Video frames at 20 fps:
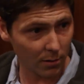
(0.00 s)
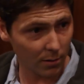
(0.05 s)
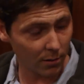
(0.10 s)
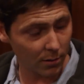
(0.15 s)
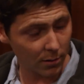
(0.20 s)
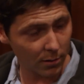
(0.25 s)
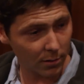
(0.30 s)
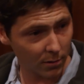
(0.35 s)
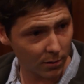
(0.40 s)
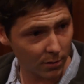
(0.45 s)

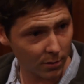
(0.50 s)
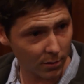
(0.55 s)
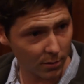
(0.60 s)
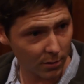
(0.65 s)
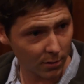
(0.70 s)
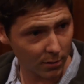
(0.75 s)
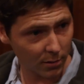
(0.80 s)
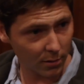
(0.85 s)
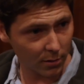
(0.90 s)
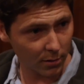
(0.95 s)

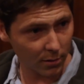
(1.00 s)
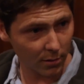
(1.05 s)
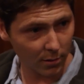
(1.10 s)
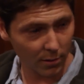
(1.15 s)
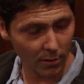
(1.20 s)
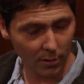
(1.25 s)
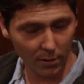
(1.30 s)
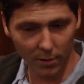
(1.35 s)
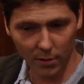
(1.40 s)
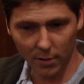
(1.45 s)

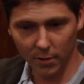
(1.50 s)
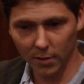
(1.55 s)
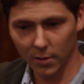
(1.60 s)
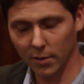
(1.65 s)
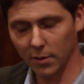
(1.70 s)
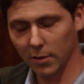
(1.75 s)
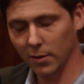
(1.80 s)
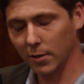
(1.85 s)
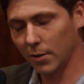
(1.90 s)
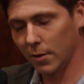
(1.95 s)

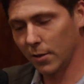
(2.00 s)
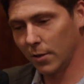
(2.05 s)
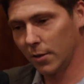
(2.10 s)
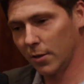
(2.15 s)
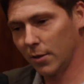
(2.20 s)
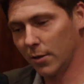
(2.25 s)
Nobody speaks.